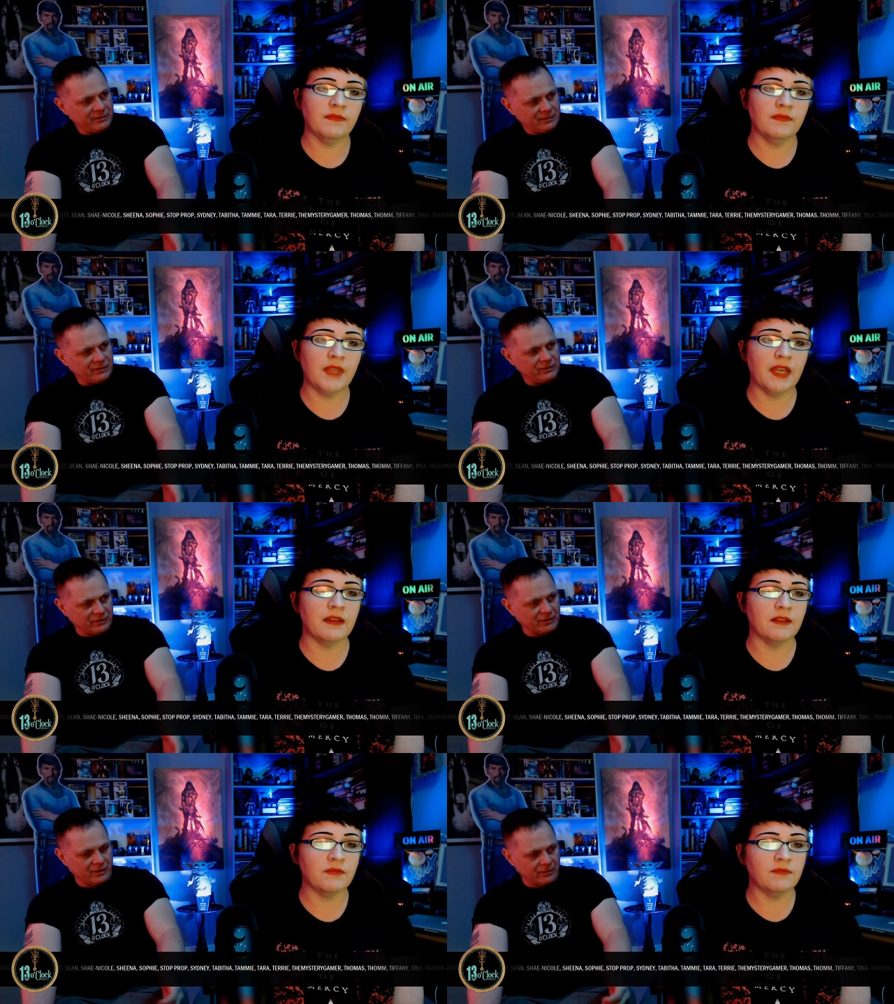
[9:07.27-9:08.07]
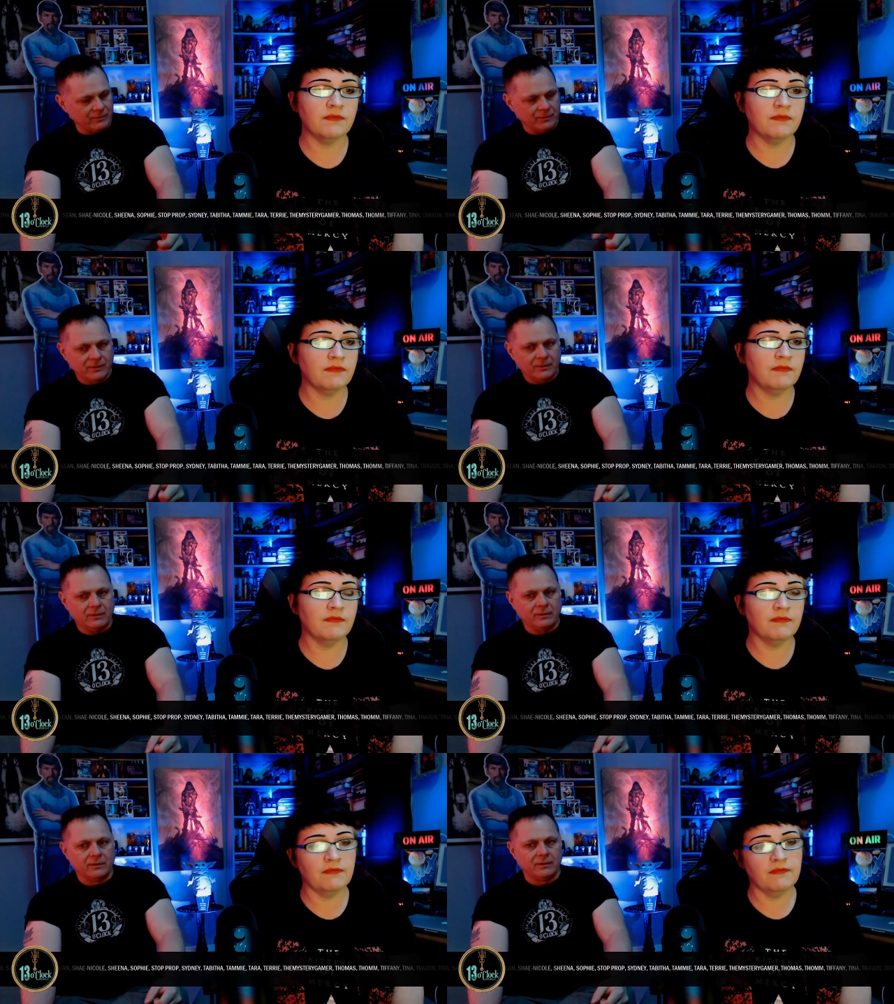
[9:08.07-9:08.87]
Speaker 1: Yeah. You know,
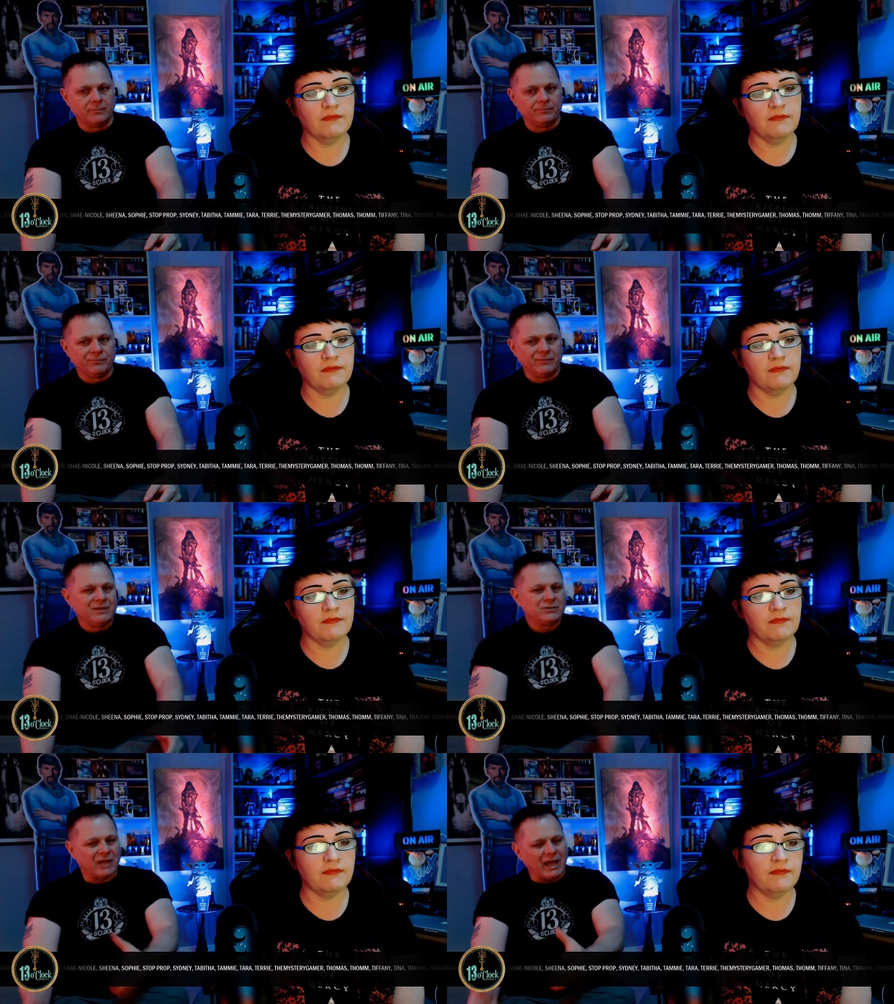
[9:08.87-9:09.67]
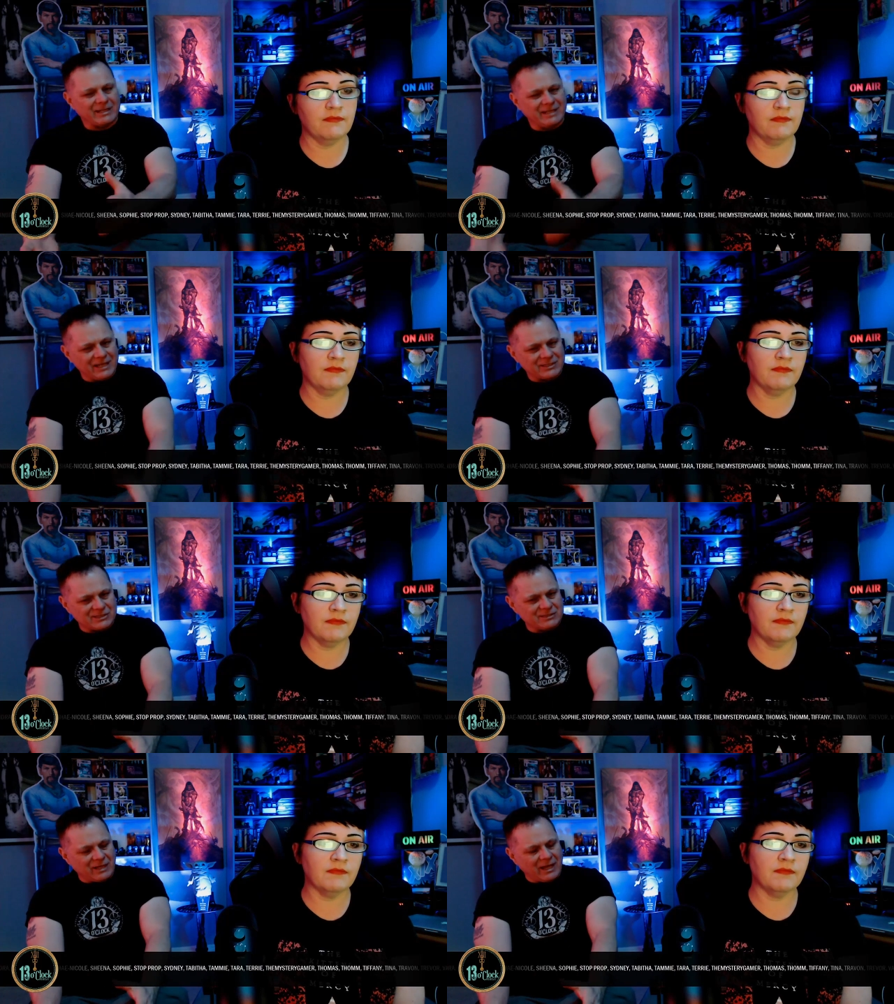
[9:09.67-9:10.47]
um, so I
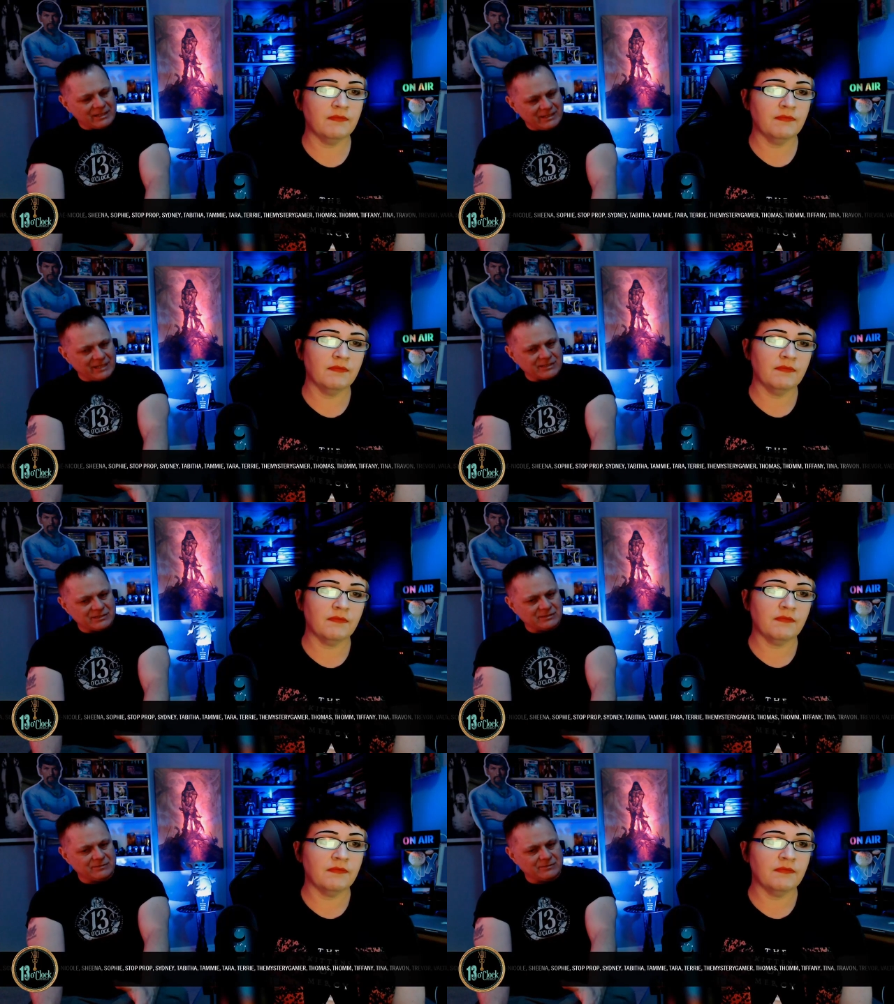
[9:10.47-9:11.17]
guess I guess